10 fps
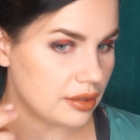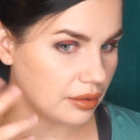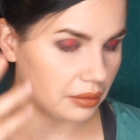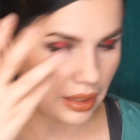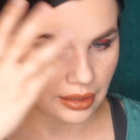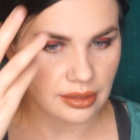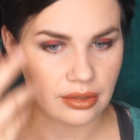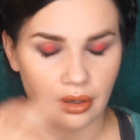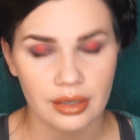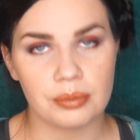to create these
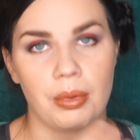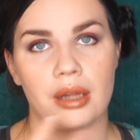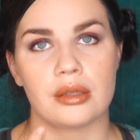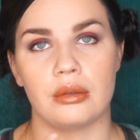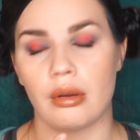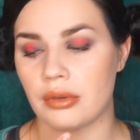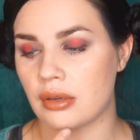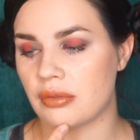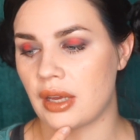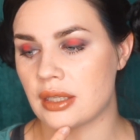dark spots all over
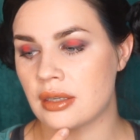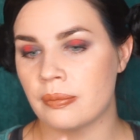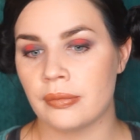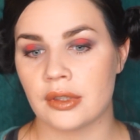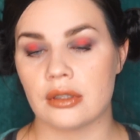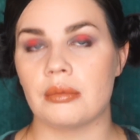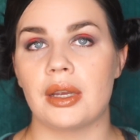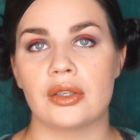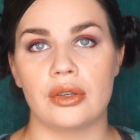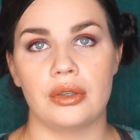your face. So
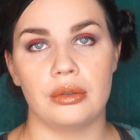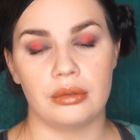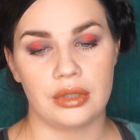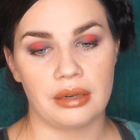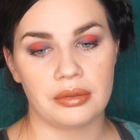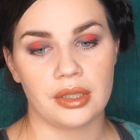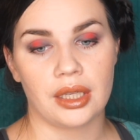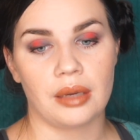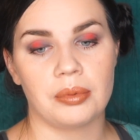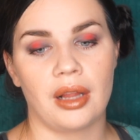make sure you
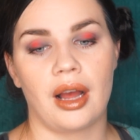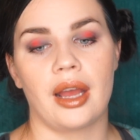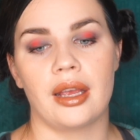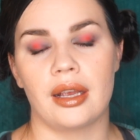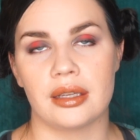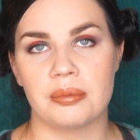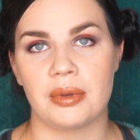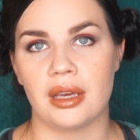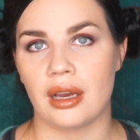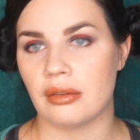definitely apply
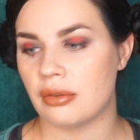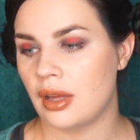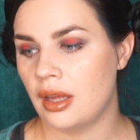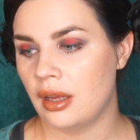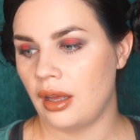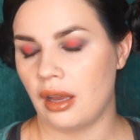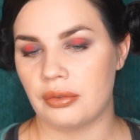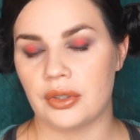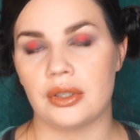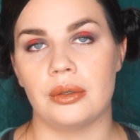SPF
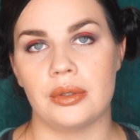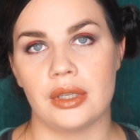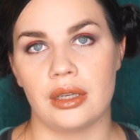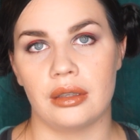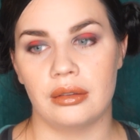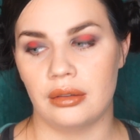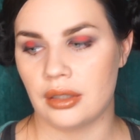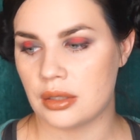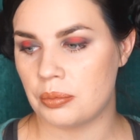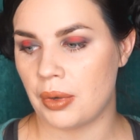after using
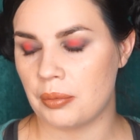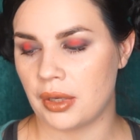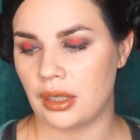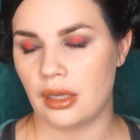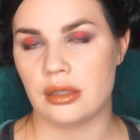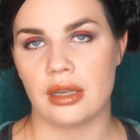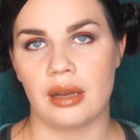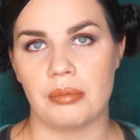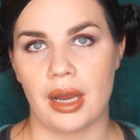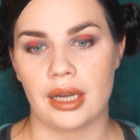this pumpkin
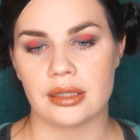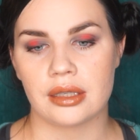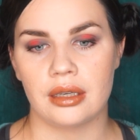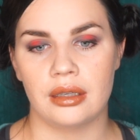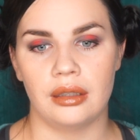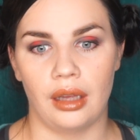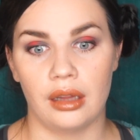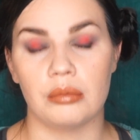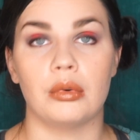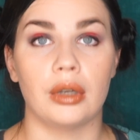enzyme mask in
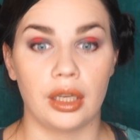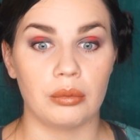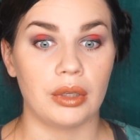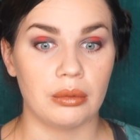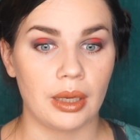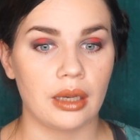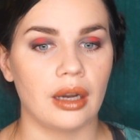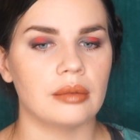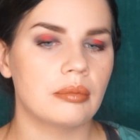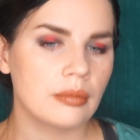the morning when you wake
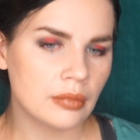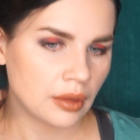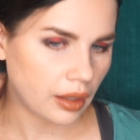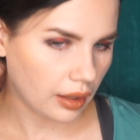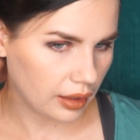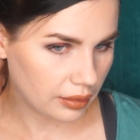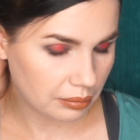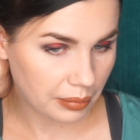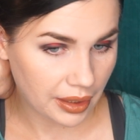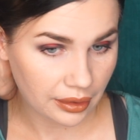up.
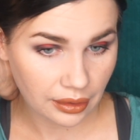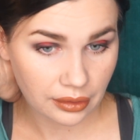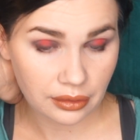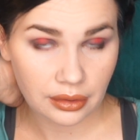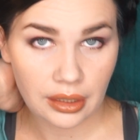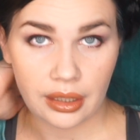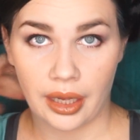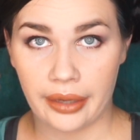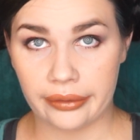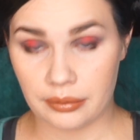But other than
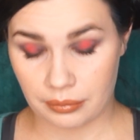that,